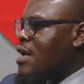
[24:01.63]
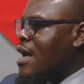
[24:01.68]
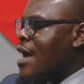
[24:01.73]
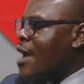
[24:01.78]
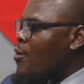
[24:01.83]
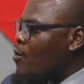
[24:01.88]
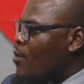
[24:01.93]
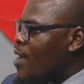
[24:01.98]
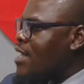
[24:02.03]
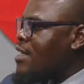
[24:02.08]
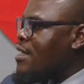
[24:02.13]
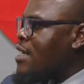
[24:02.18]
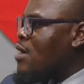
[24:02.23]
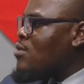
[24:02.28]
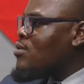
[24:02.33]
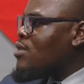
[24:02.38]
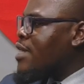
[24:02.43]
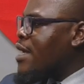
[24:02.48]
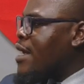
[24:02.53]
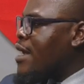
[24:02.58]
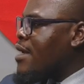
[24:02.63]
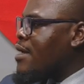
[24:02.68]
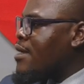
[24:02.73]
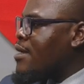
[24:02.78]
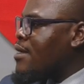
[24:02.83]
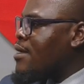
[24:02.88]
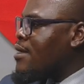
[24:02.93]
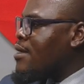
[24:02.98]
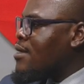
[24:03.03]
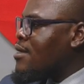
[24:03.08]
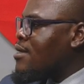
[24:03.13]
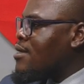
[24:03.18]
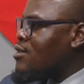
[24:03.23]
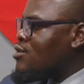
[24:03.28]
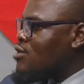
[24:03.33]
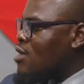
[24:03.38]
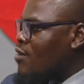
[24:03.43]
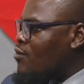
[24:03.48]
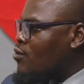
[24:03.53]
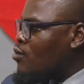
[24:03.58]
I went down there,
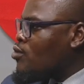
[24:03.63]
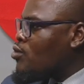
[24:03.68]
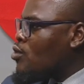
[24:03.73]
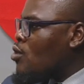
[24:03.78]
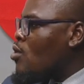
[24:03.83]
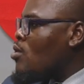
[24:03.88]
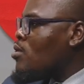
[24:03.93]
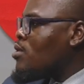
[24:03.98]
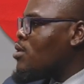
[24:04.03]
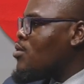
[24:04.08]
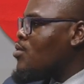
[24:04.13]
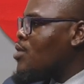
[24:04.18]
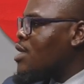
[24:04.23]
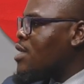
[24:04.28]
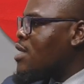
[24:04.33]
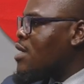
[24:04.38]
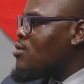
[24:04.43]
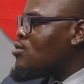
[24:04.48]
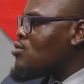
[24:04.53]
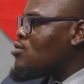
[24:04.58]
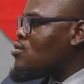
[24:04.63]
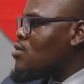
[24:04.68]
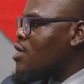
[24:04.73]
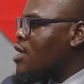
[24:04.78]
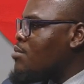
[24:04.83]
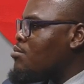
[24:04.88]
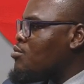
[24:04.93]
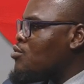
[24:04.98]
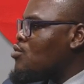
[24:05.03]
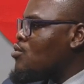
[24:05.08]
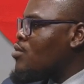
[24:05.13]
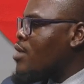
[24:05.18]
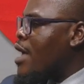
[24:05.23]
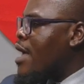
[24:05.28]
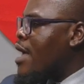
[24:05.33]
traveled all the way down to Gembu,